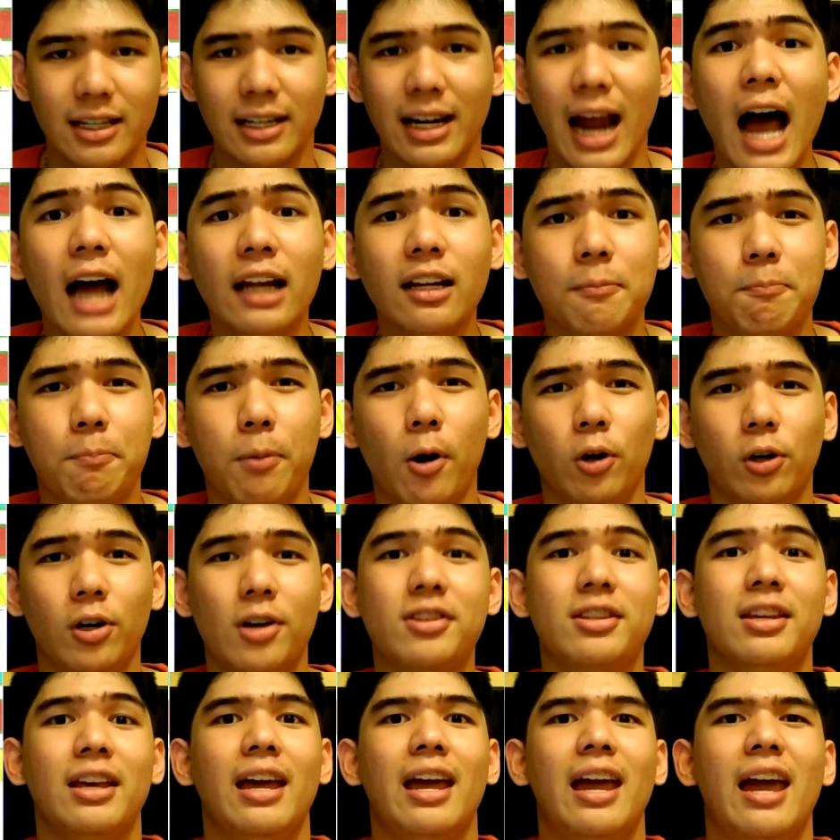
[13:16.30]
As an added
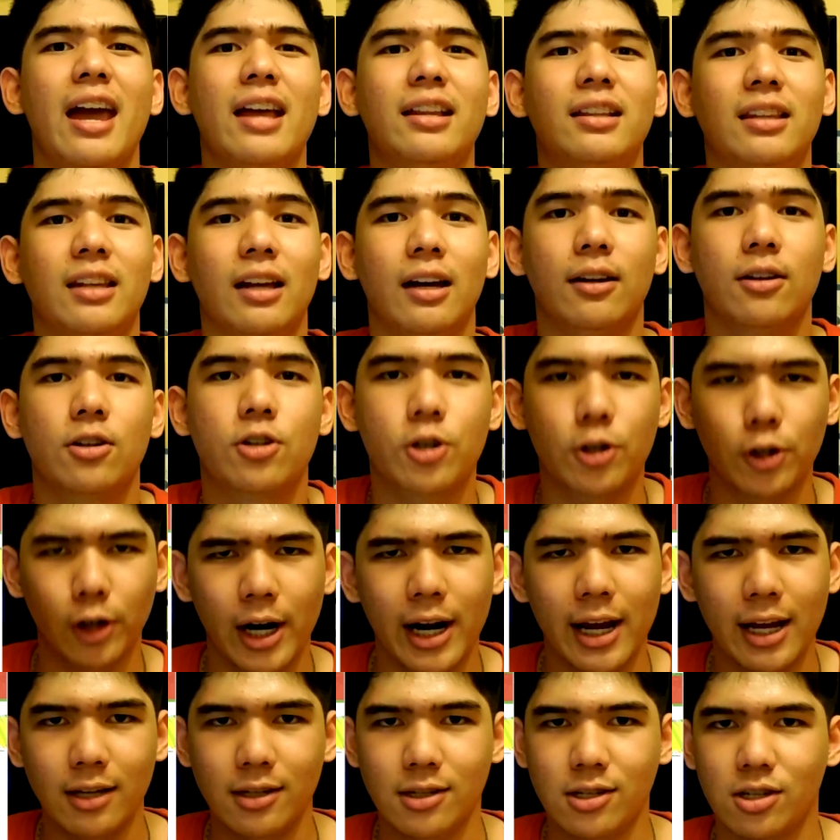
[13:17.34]
bonus, it
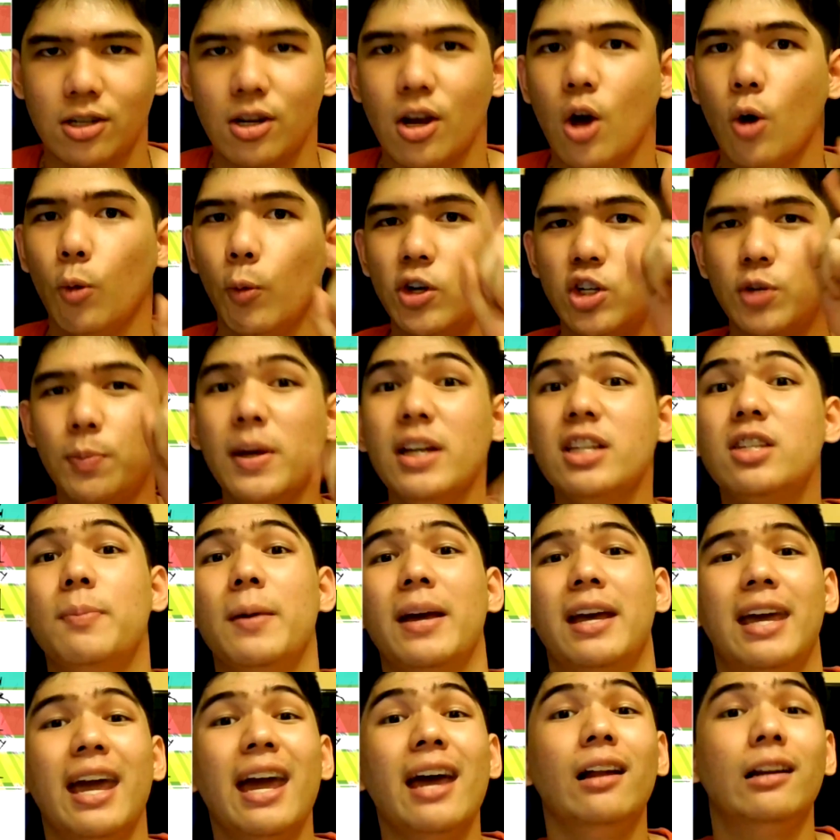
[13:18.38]
trades, which
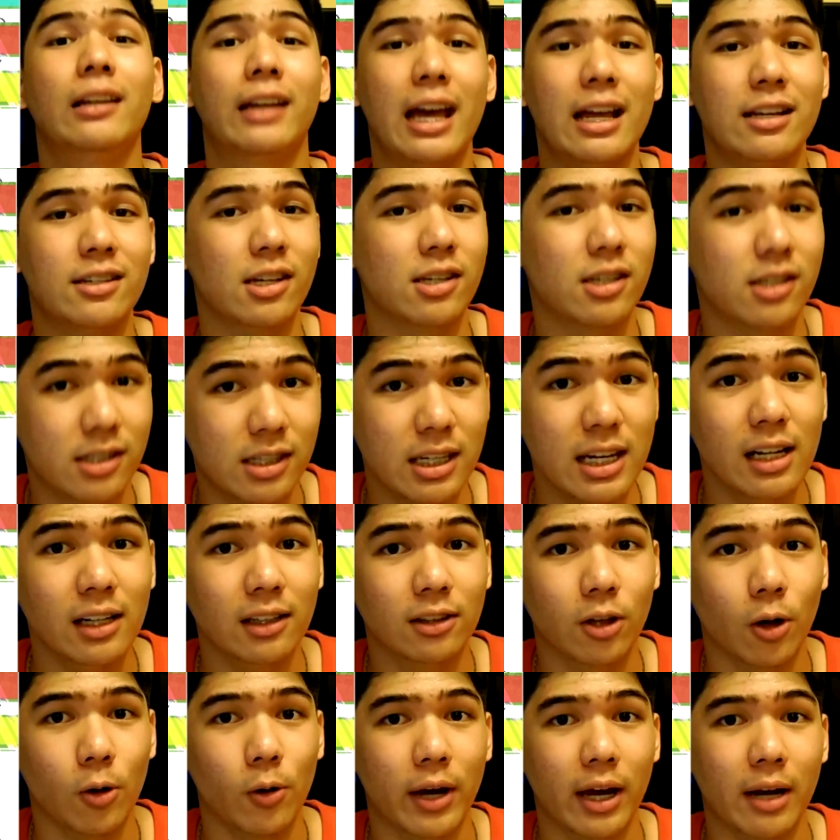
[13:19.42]
means MIkhail gains a
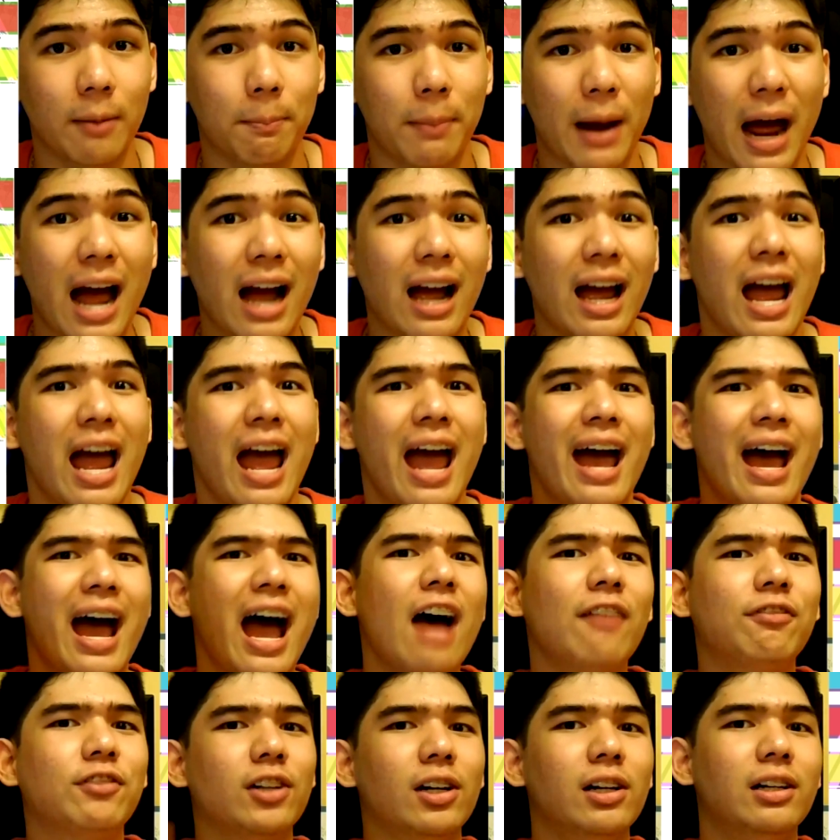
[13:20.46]
seal token back
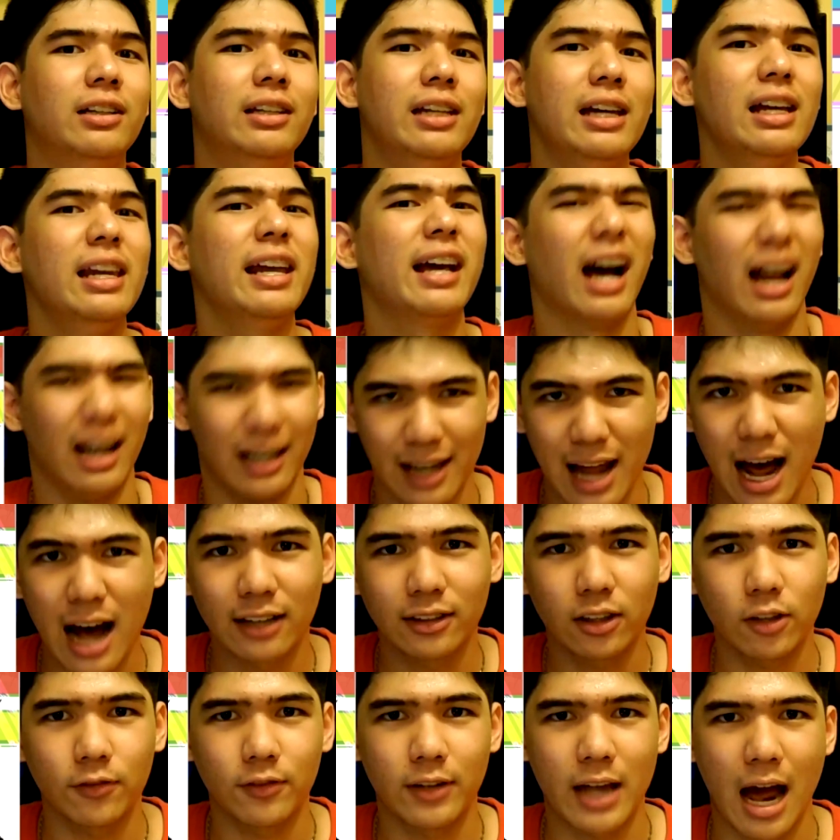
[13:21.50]
after dealing a
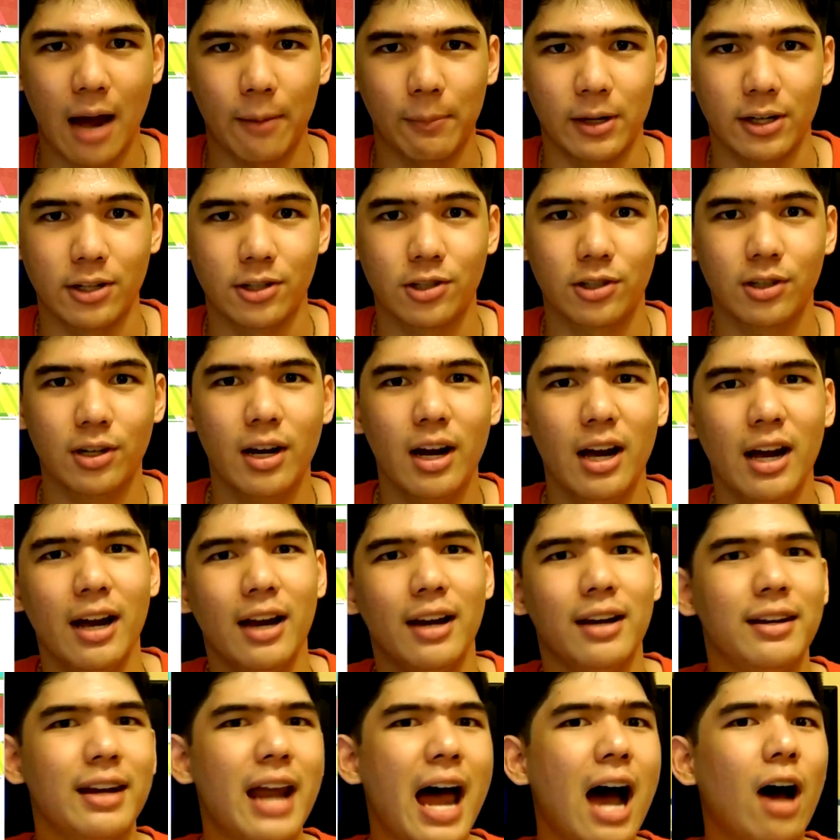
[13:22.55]
lot of damage.
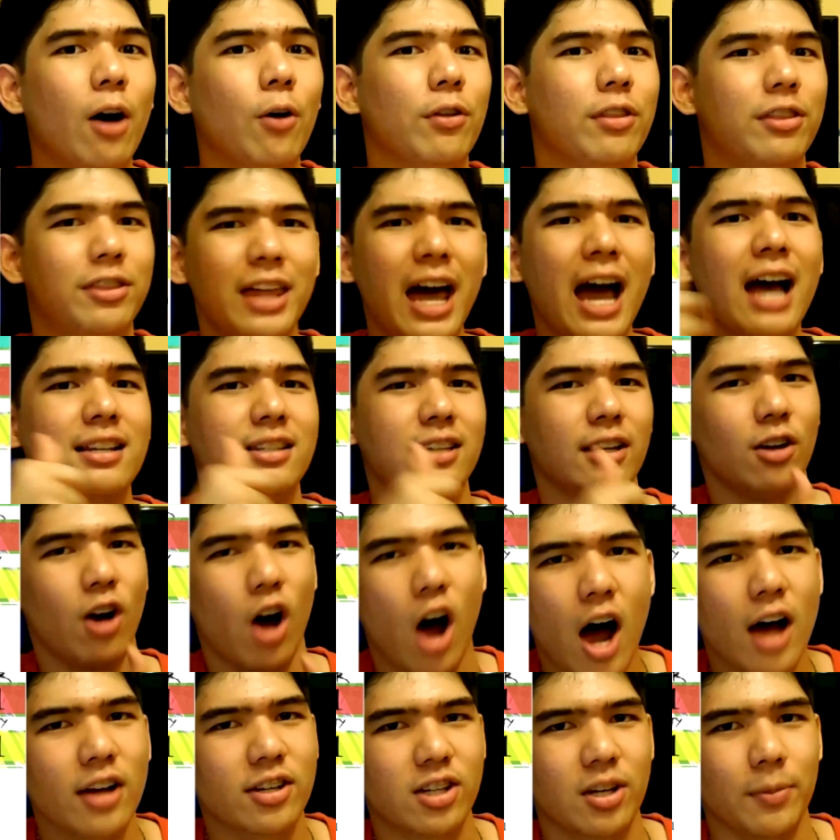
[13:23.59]
Now that's
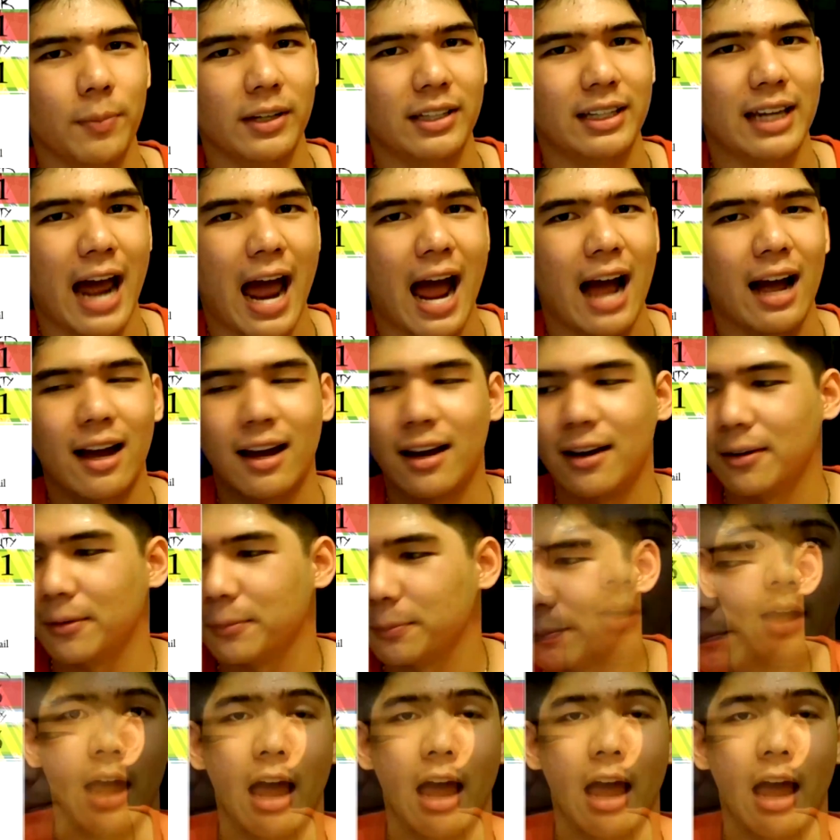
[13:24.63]
an awesome attack.